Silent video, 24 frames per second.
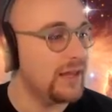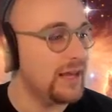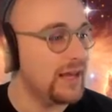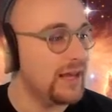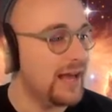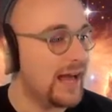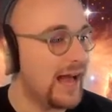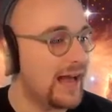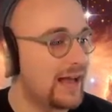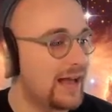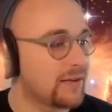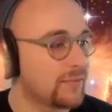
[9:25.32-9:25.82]

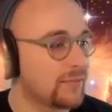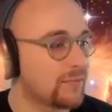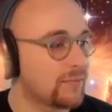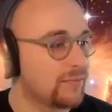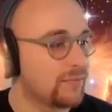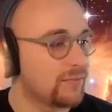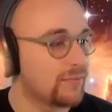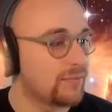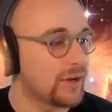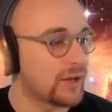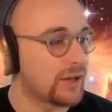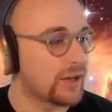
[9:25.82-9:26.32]
And I'm
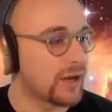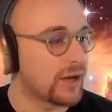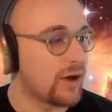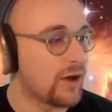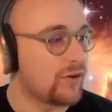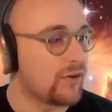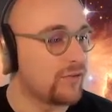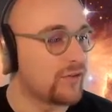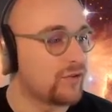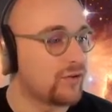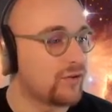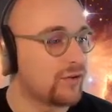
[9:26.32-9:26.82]
going to go
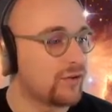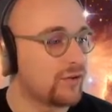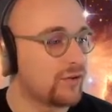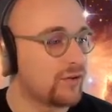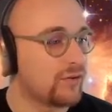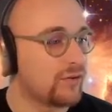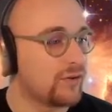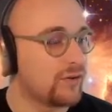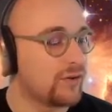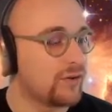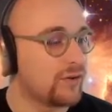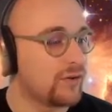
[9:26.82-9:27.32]
over to
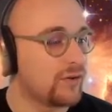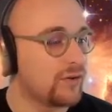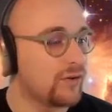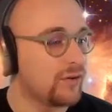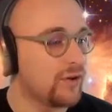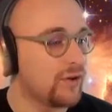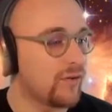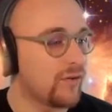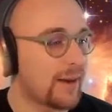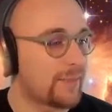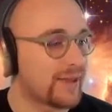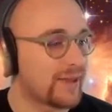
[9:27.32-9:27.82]

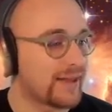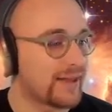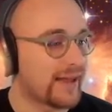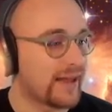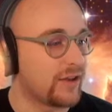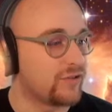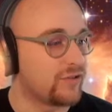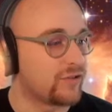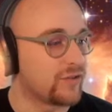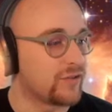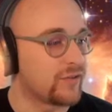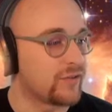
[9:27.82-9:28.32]
your
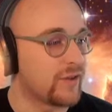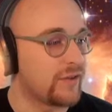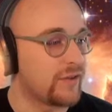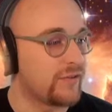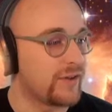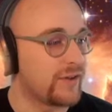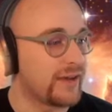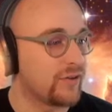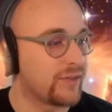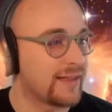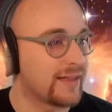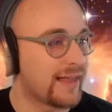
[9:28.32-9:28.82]
applications over
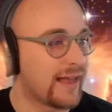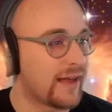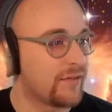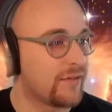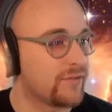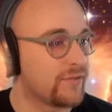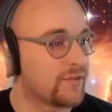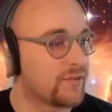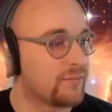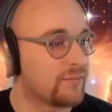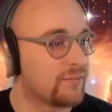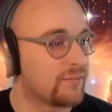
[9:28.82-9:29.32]
here on the
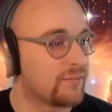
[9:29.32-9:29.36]
left.